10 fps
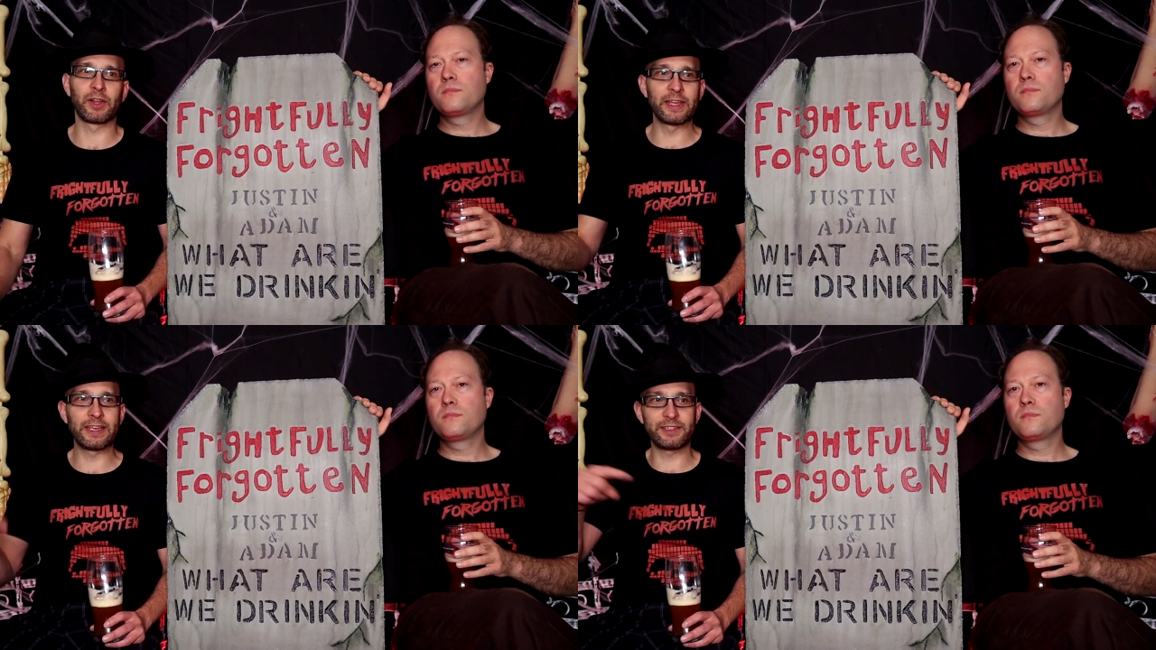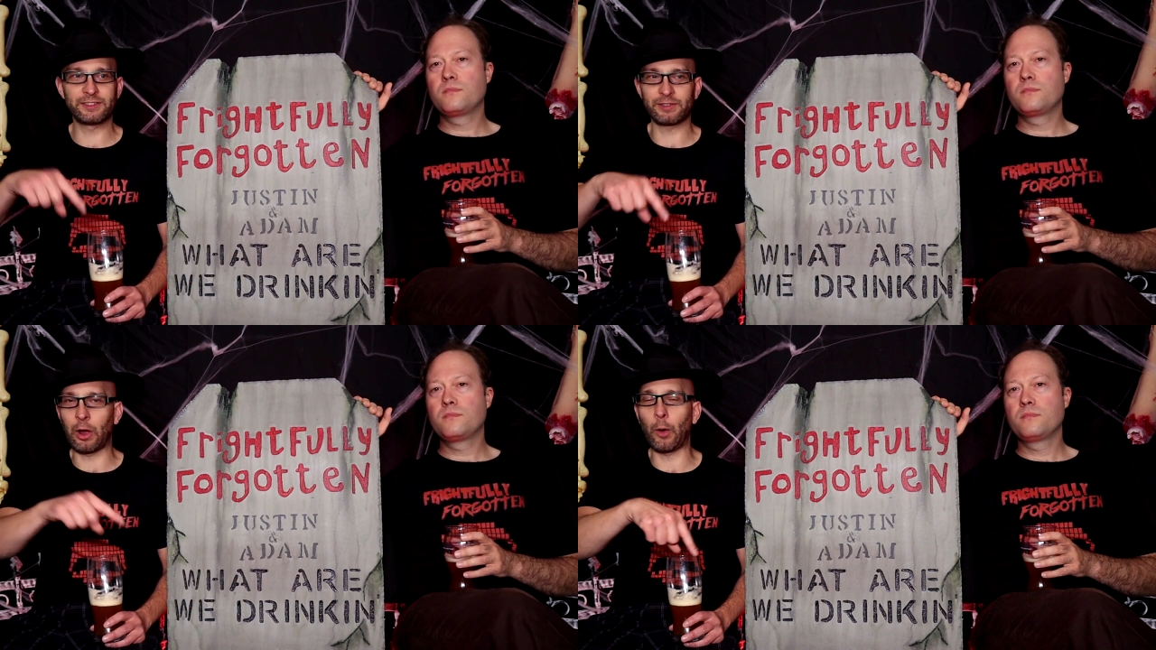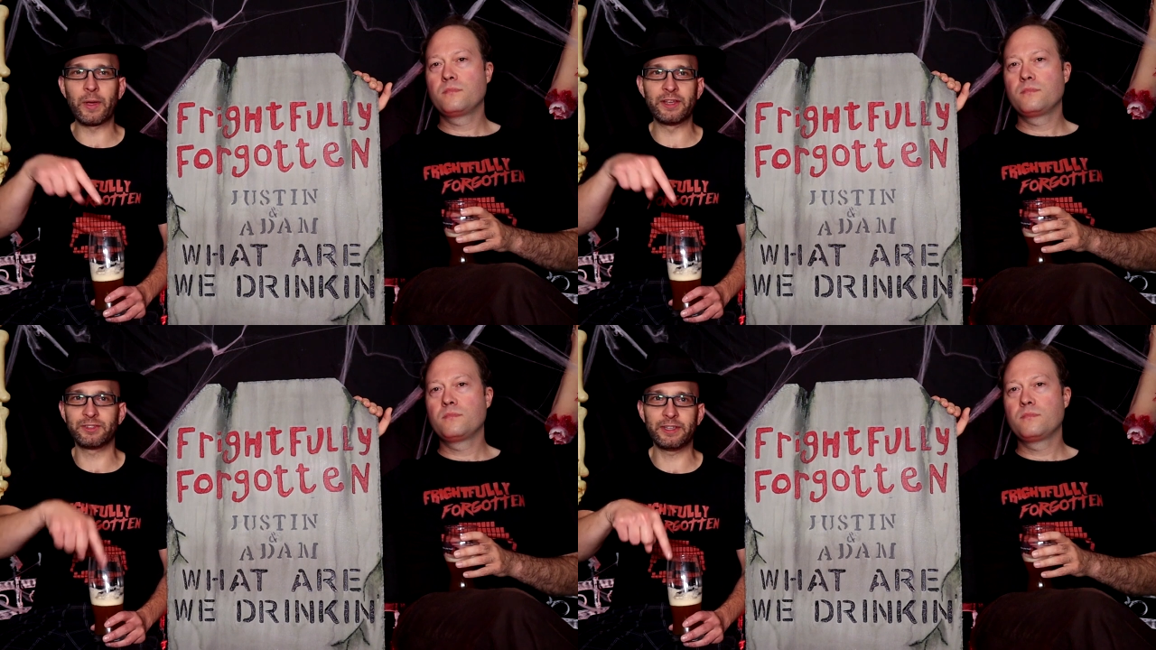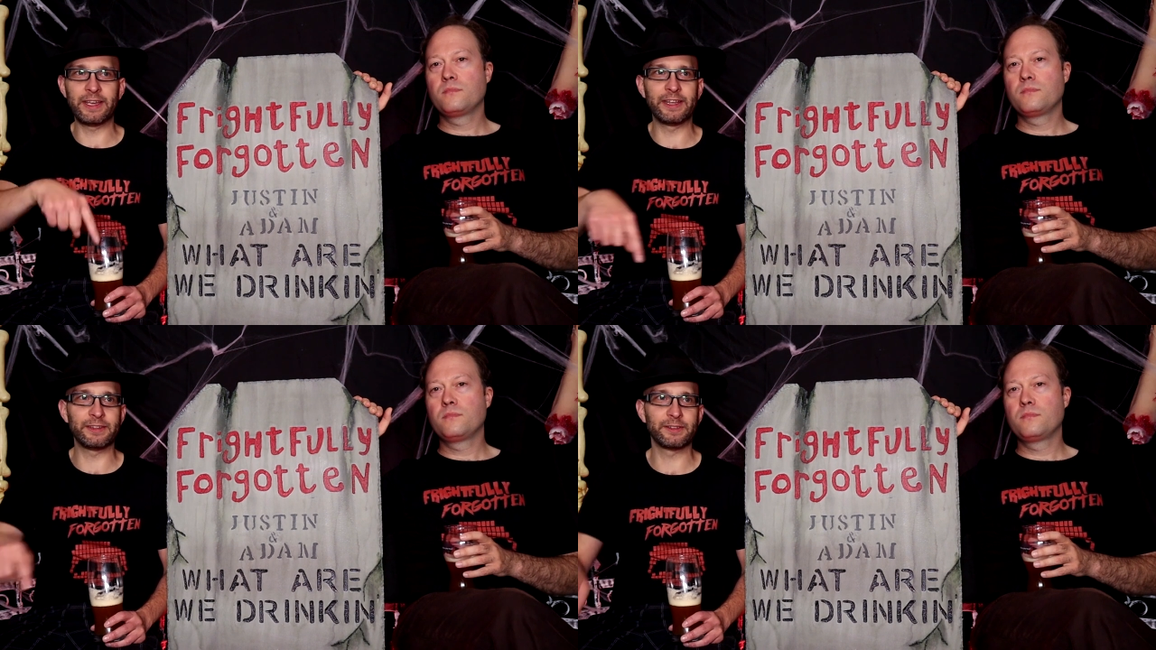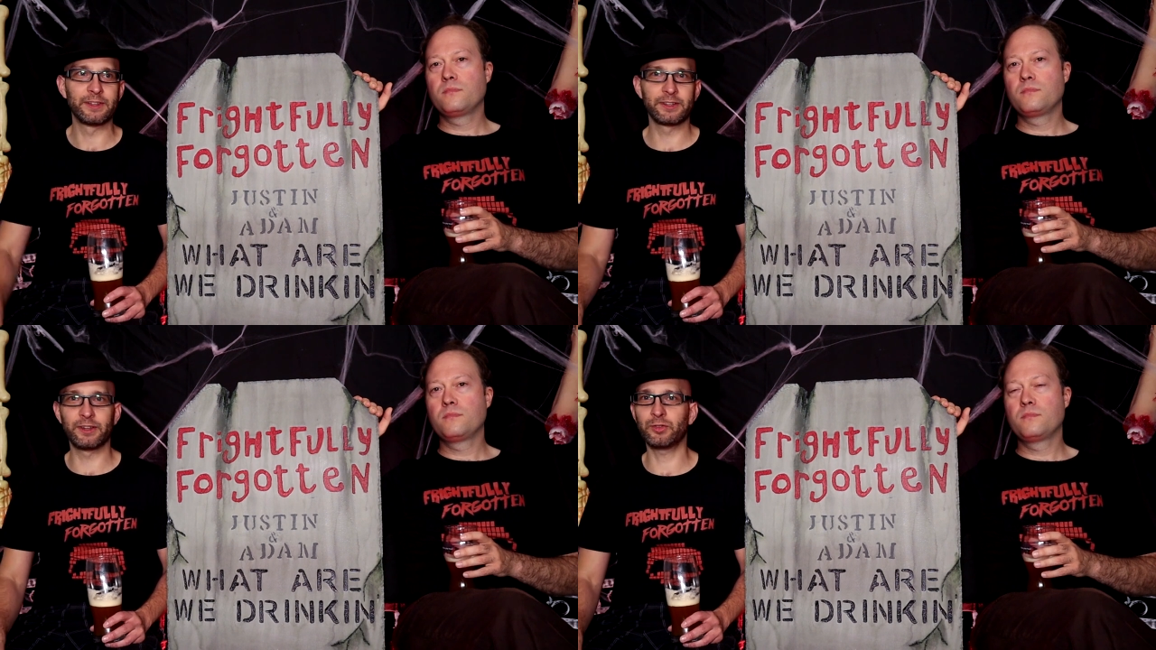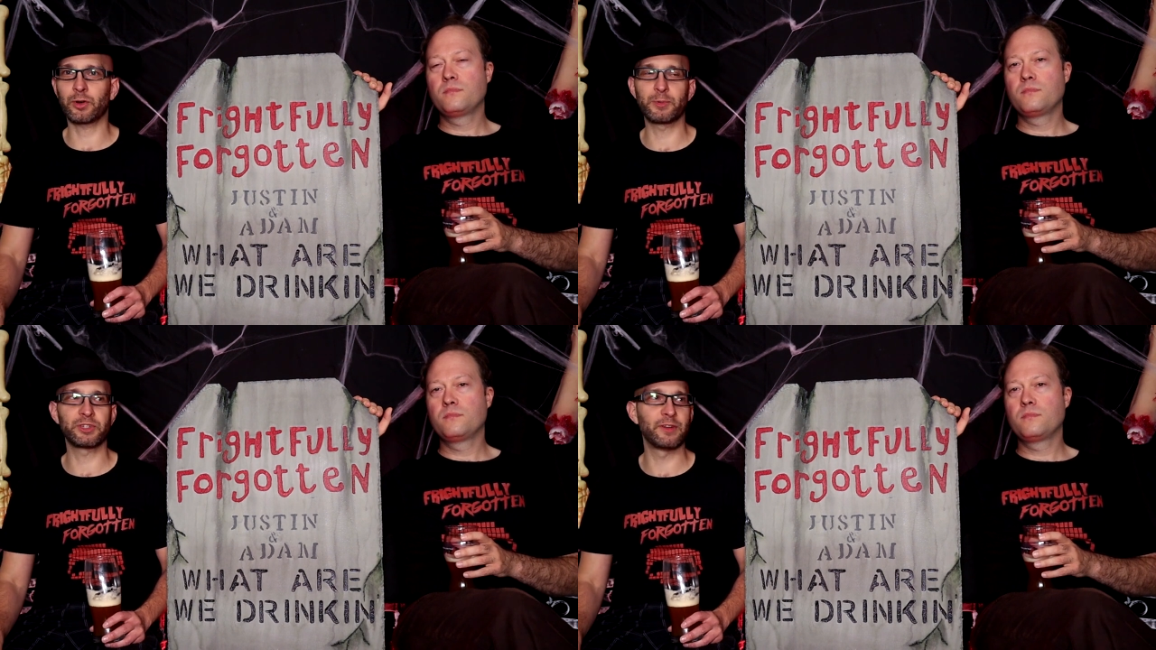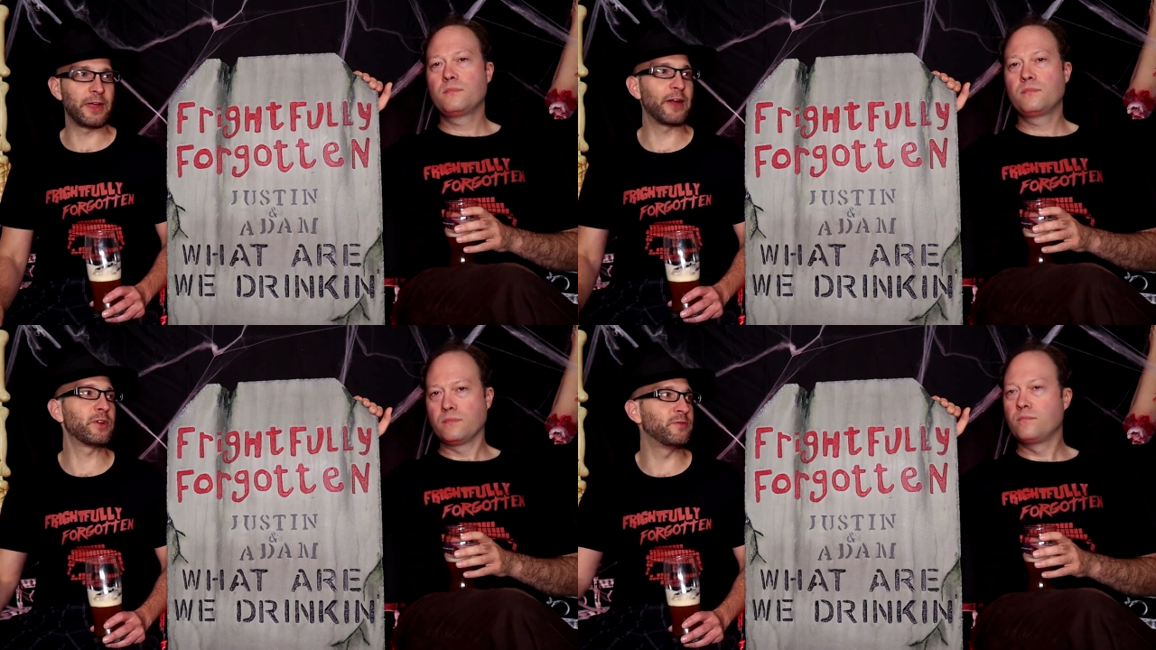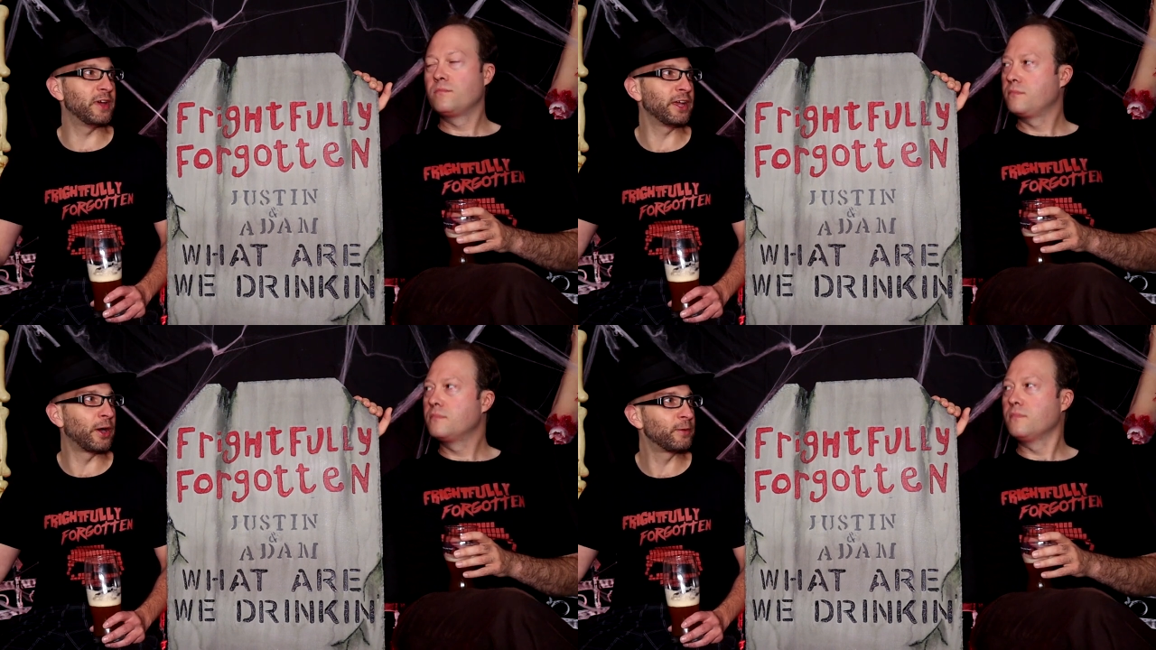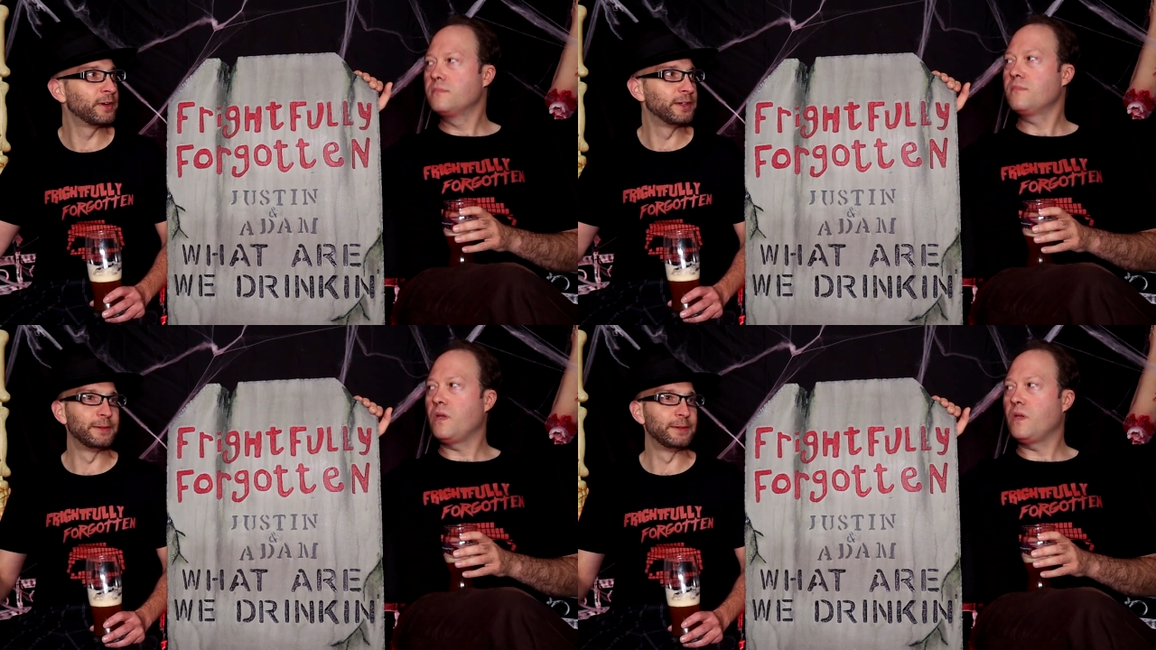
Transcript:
Speaker 1: The link is always in the description of every video.